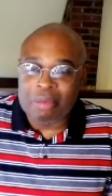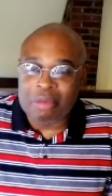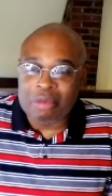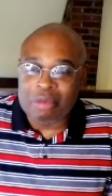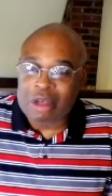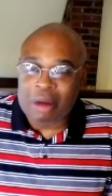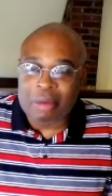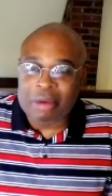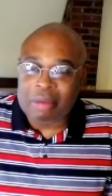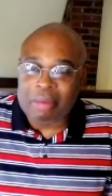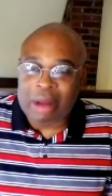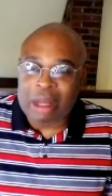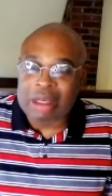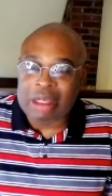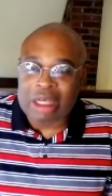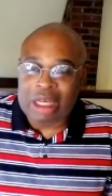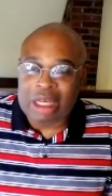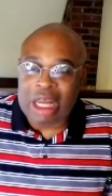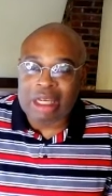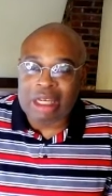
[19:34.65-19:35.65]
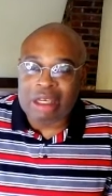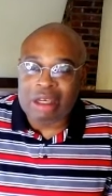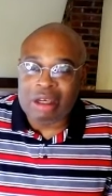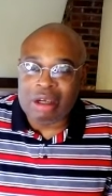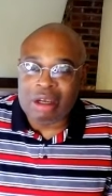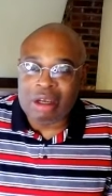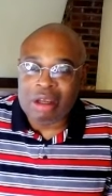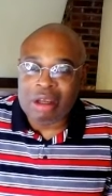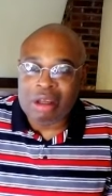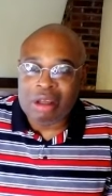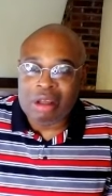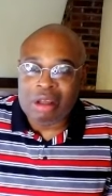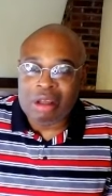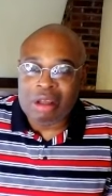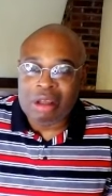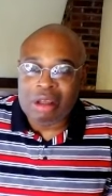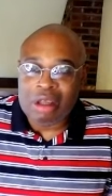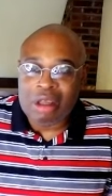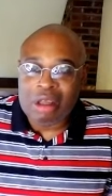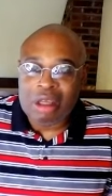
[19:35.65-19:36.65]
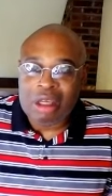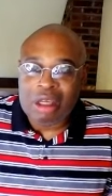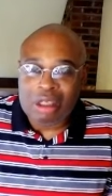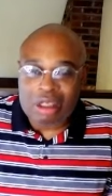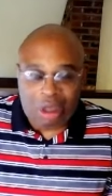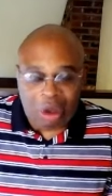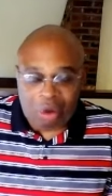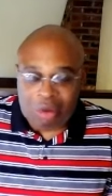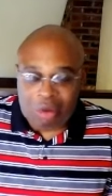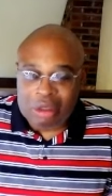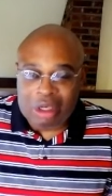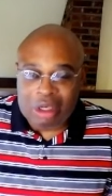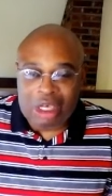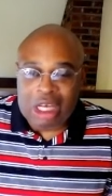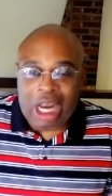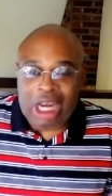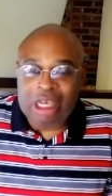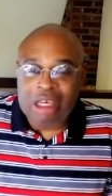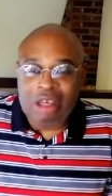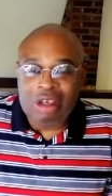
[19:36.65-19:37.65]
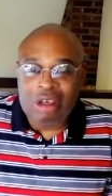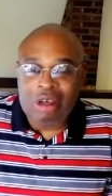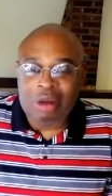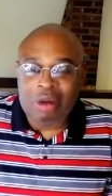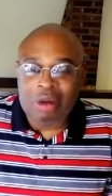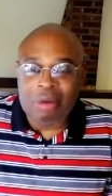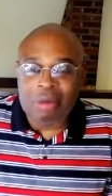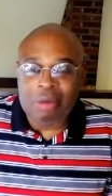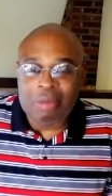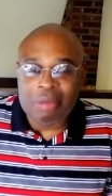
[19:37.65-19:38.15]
stubborn about the doctor, go to the doctor too.